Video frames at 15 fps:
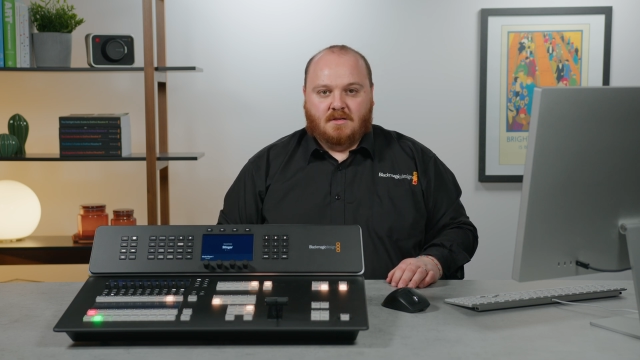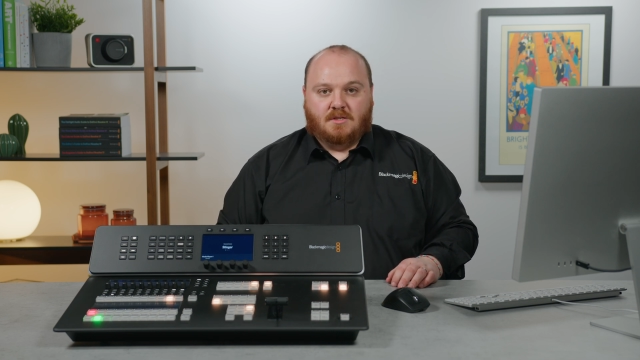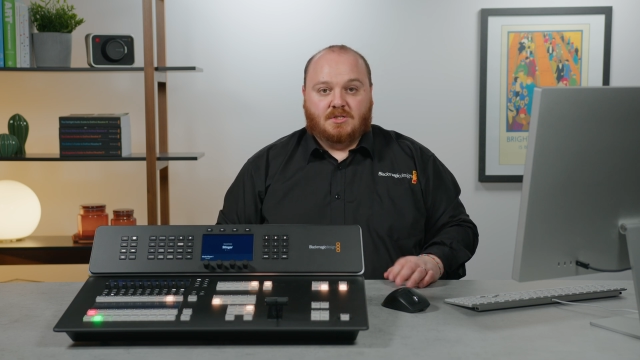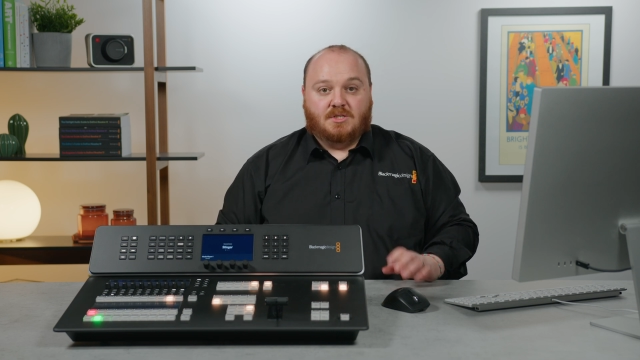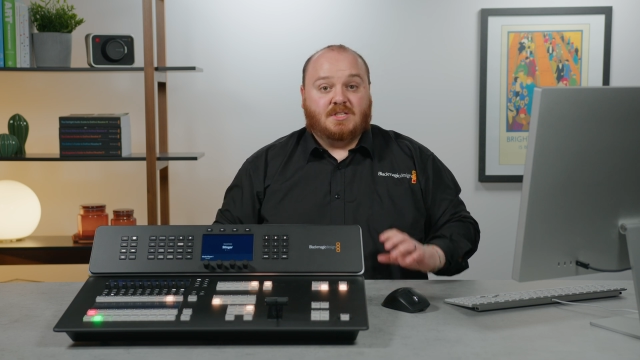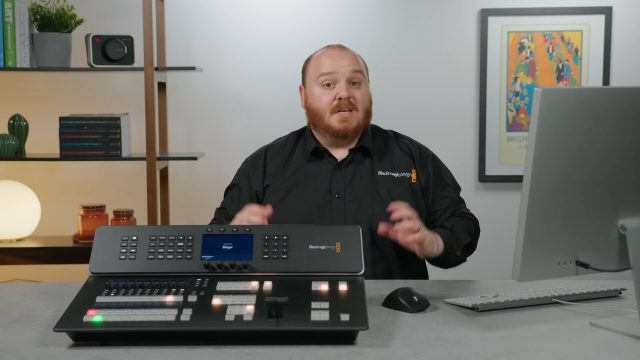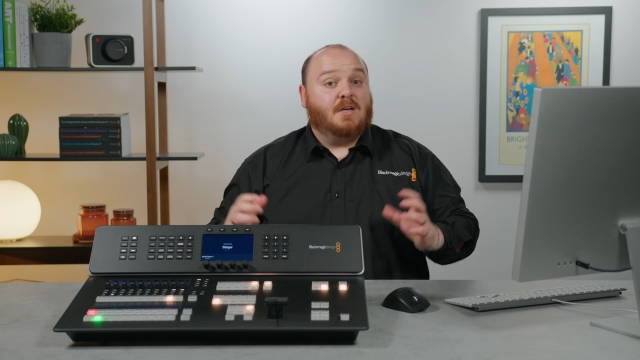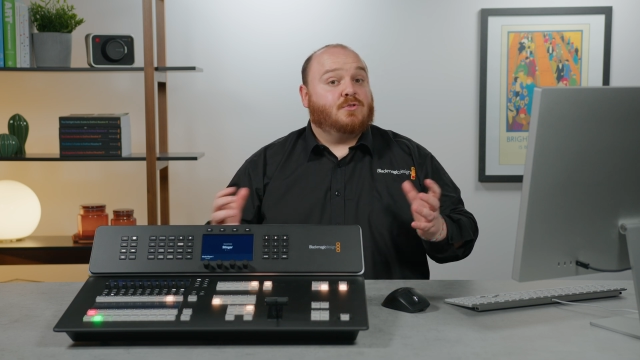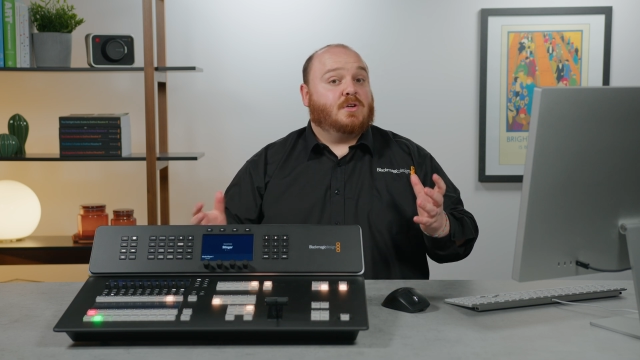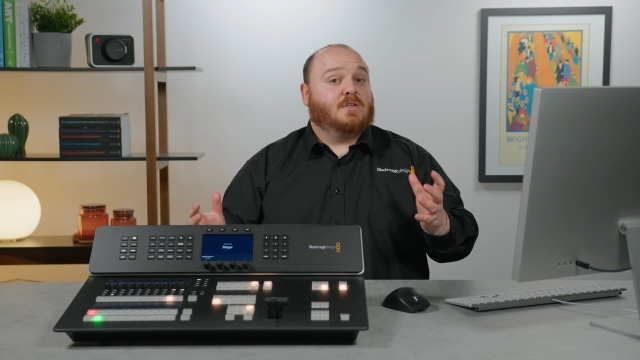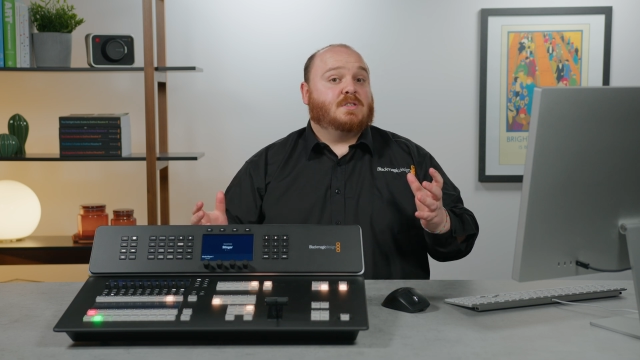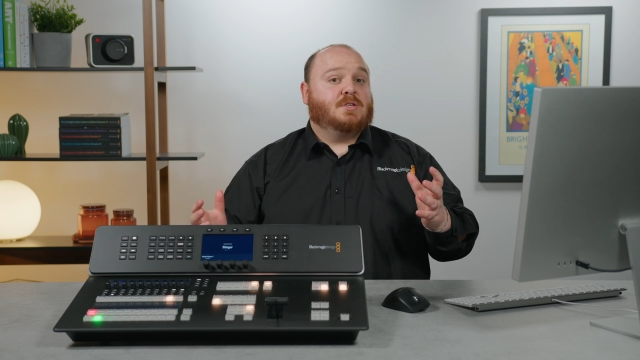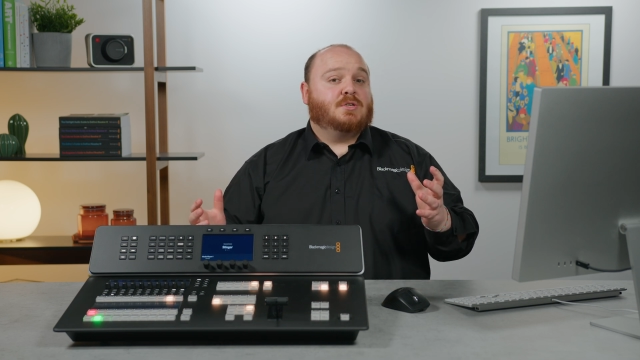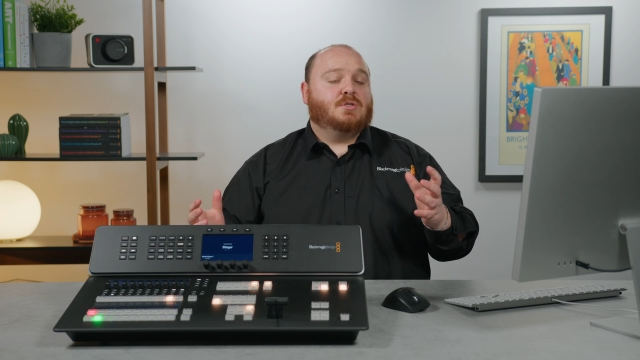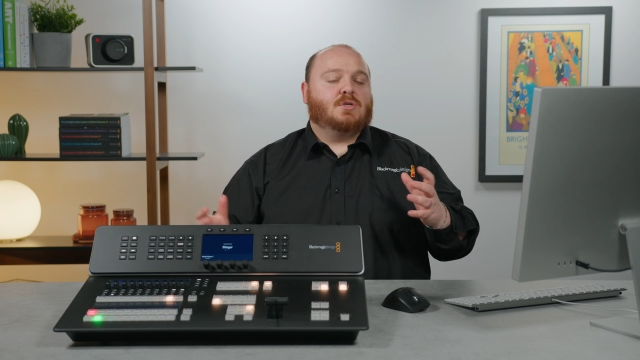Stinger
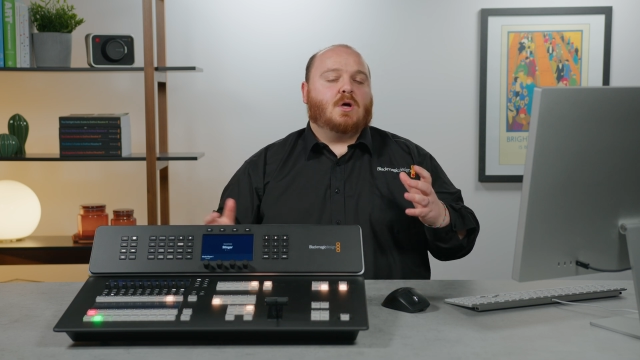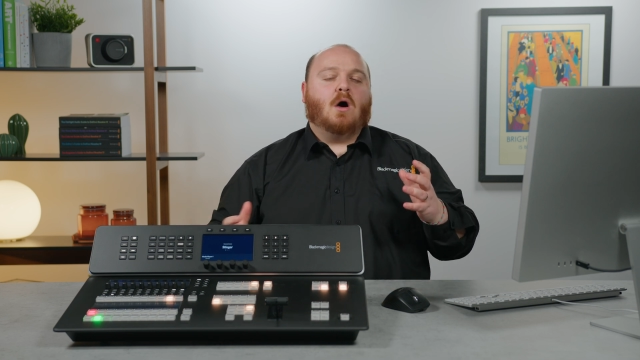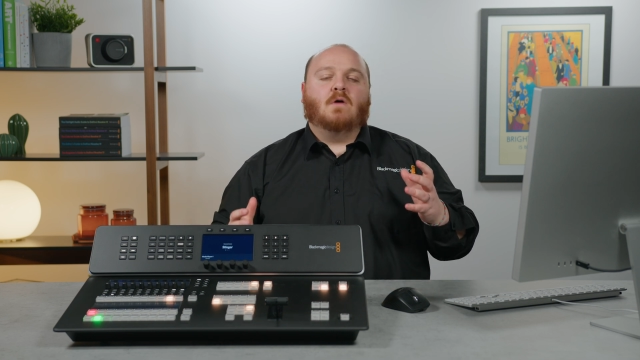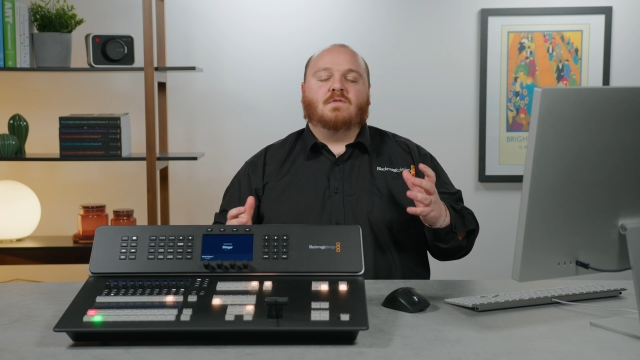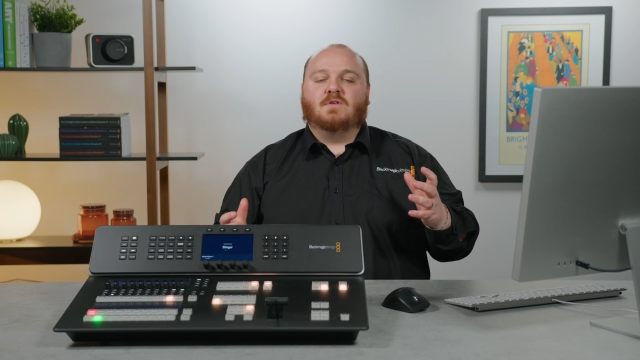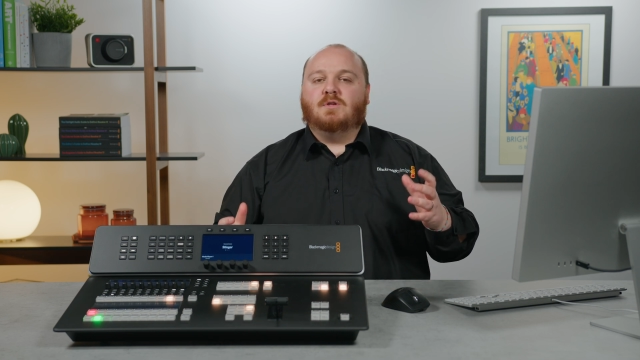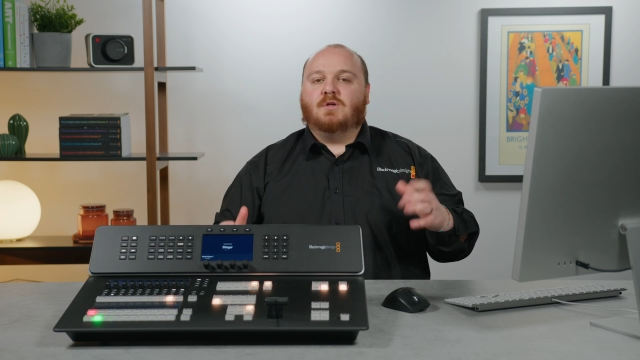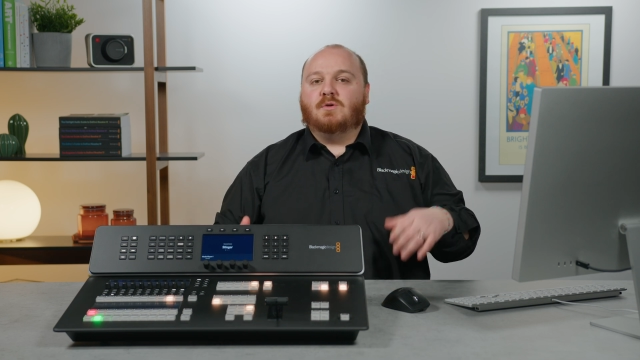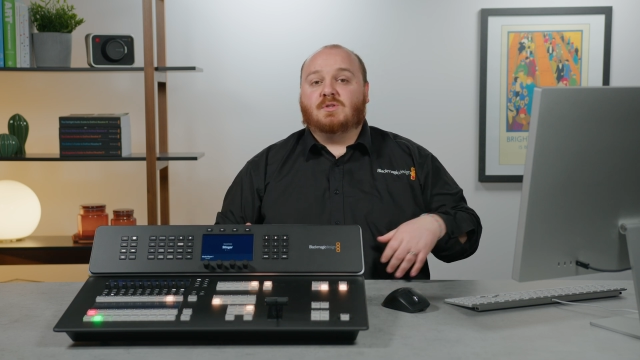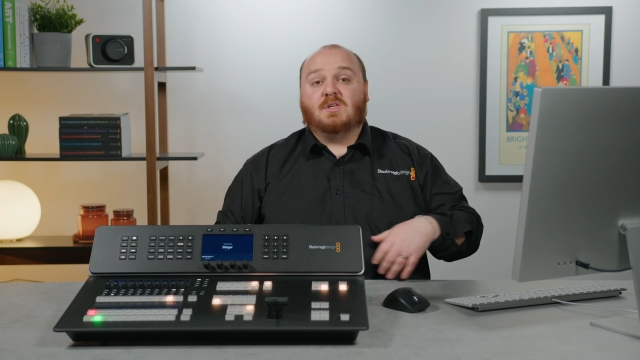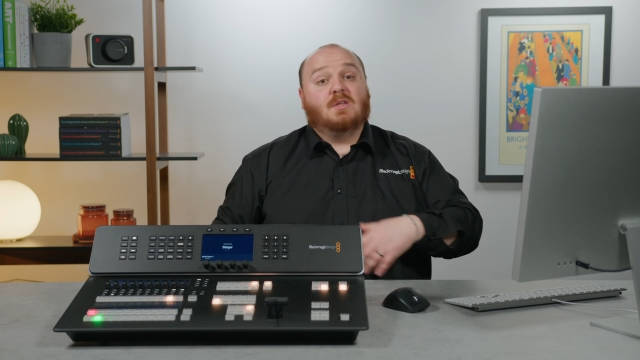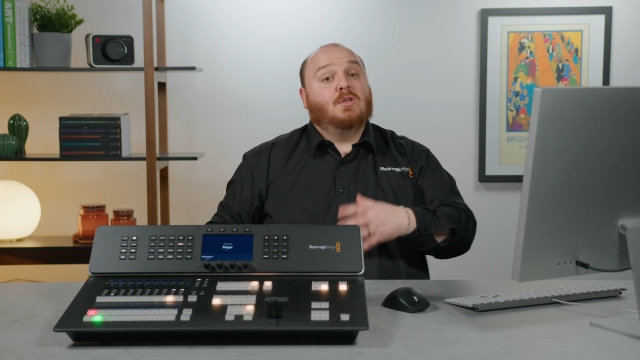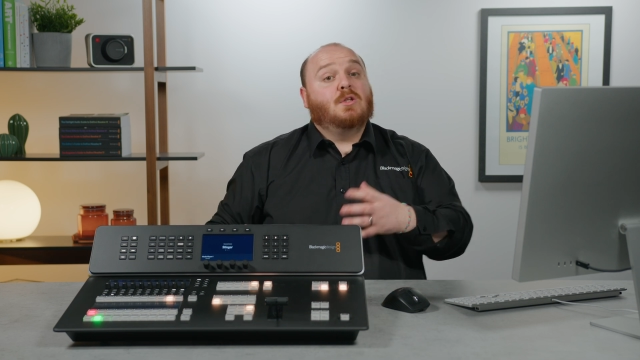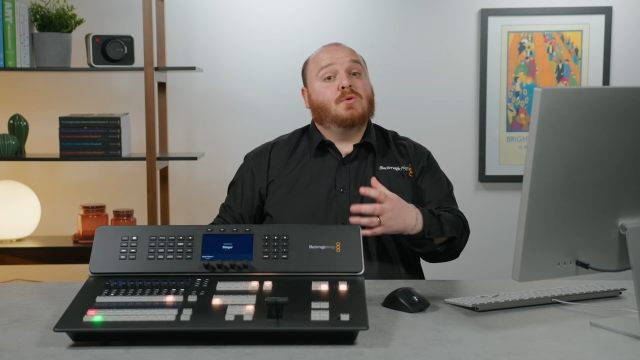transitions are often used in